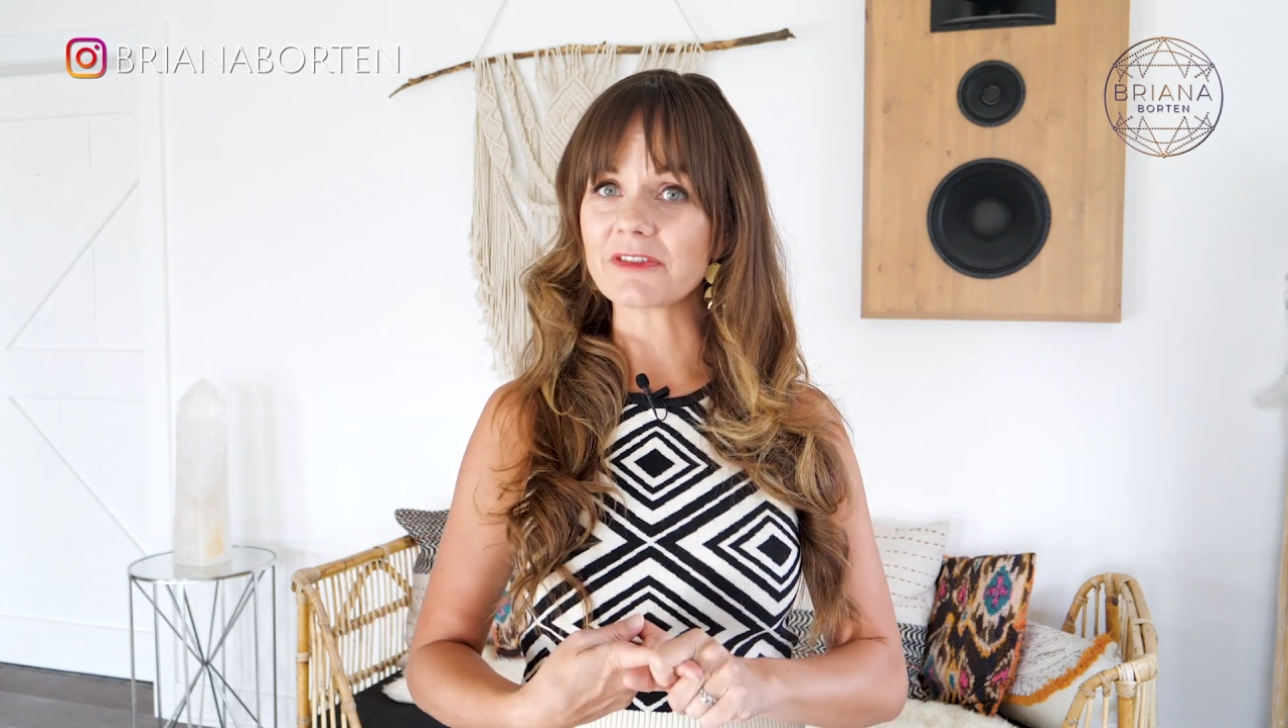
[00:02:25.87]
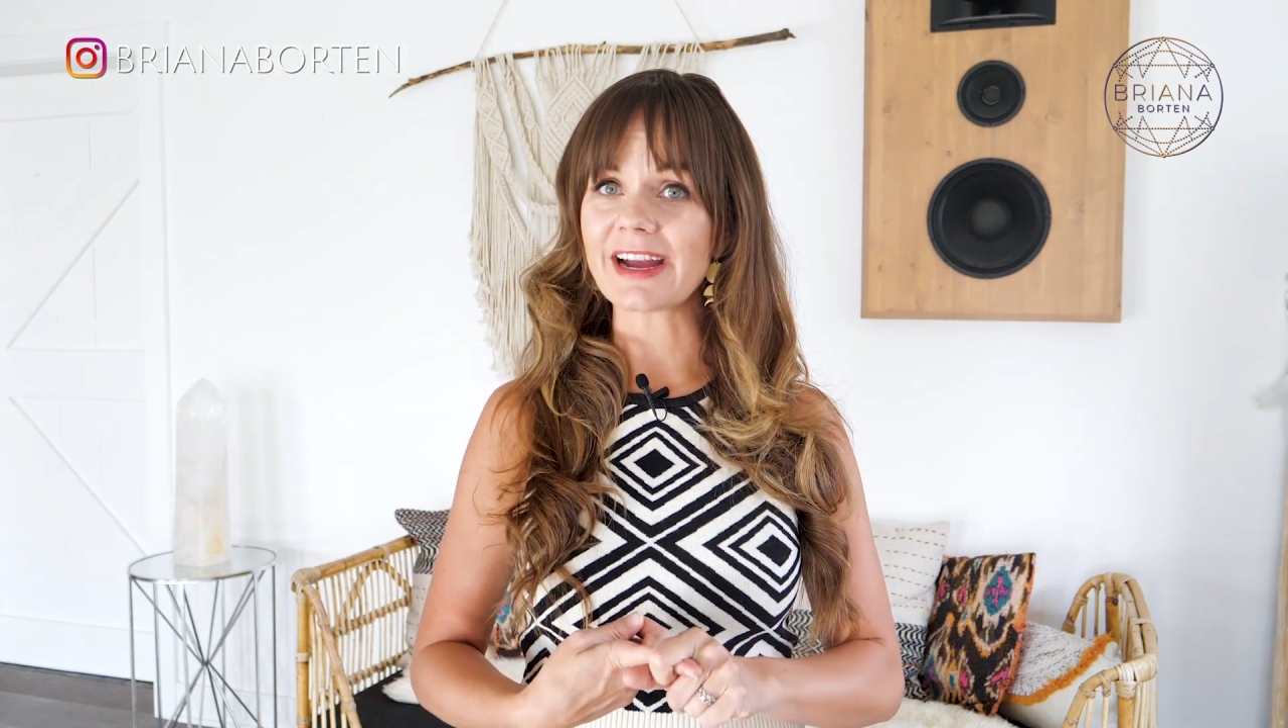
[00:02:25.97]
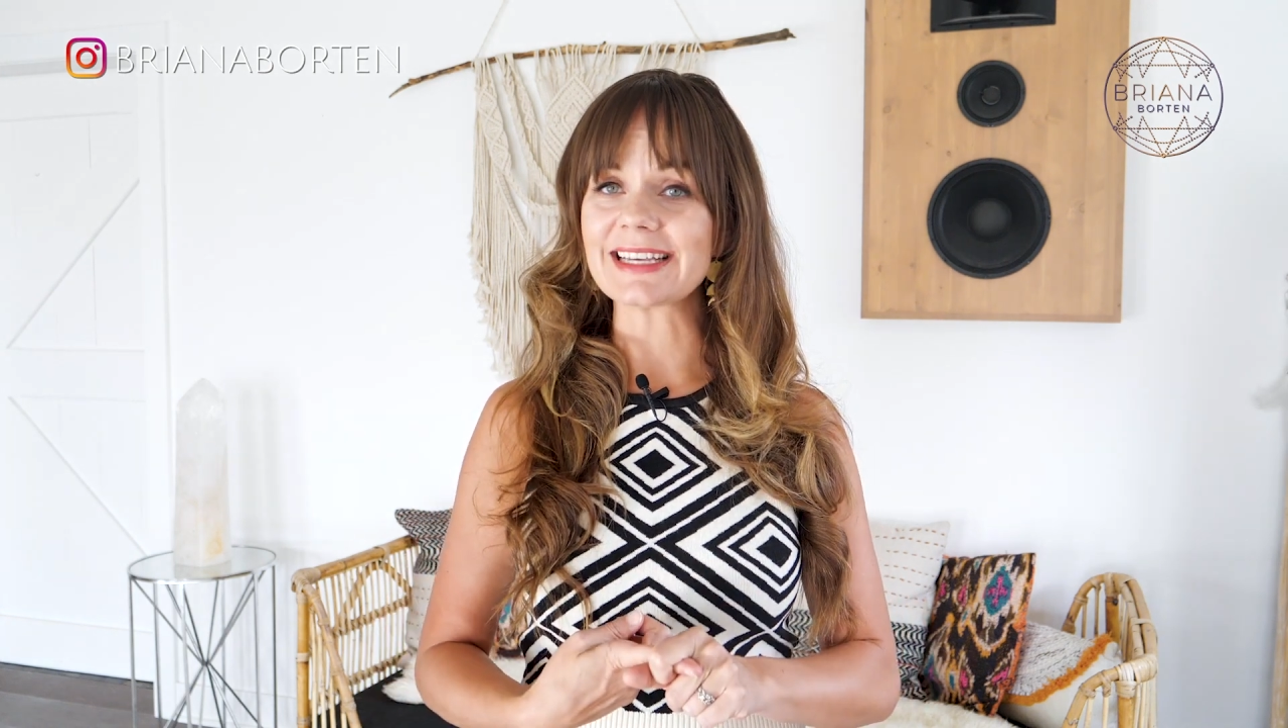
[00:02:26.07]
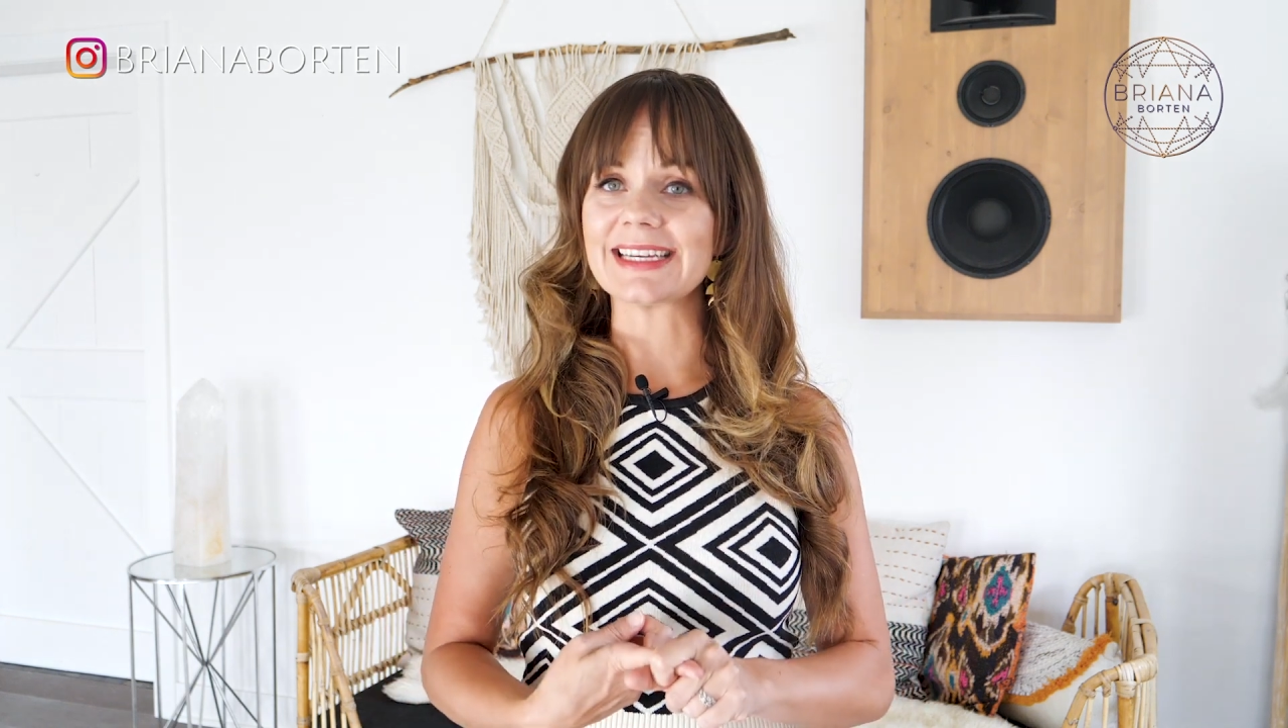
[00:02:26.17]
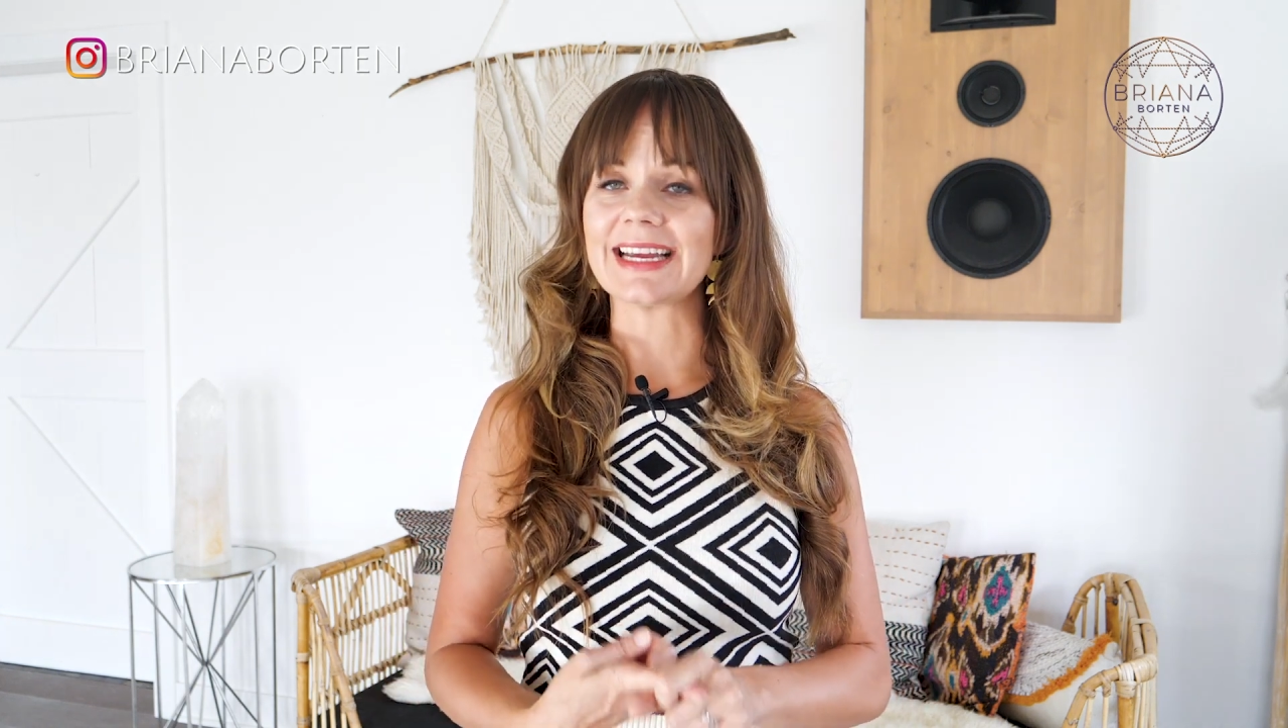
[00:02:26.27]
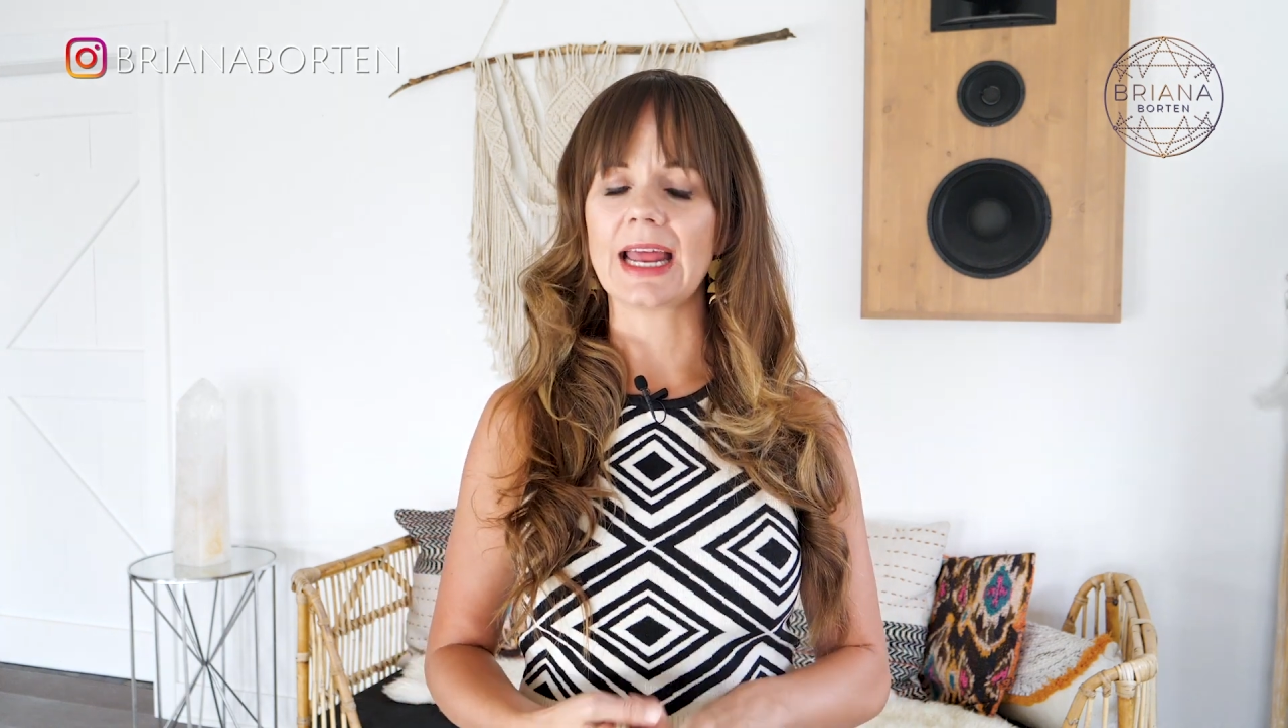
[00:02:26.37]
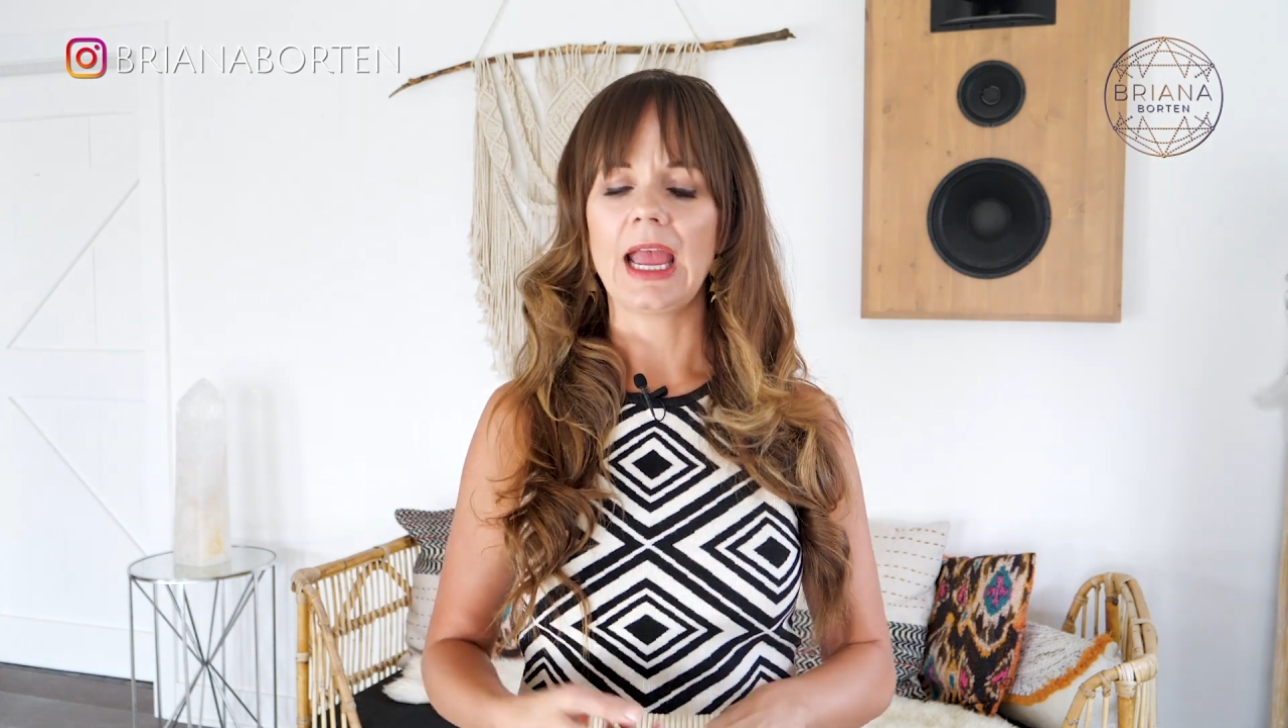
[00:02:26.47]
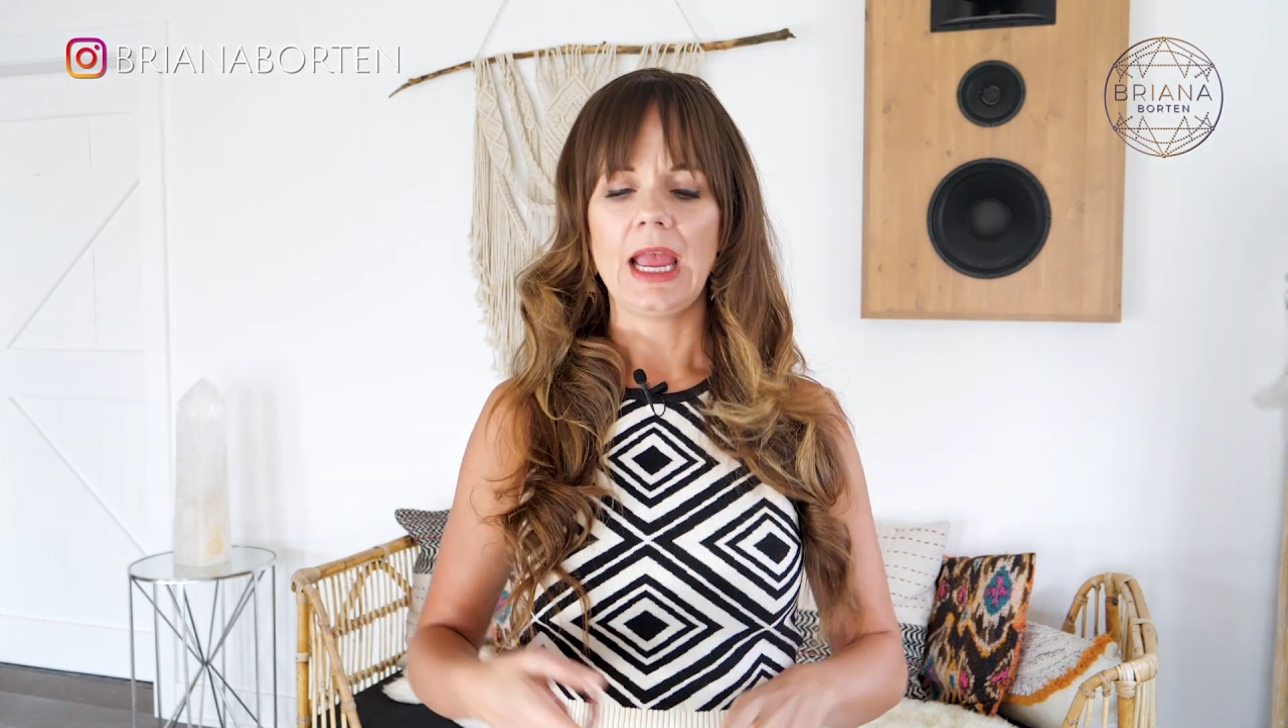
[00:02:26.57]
rested,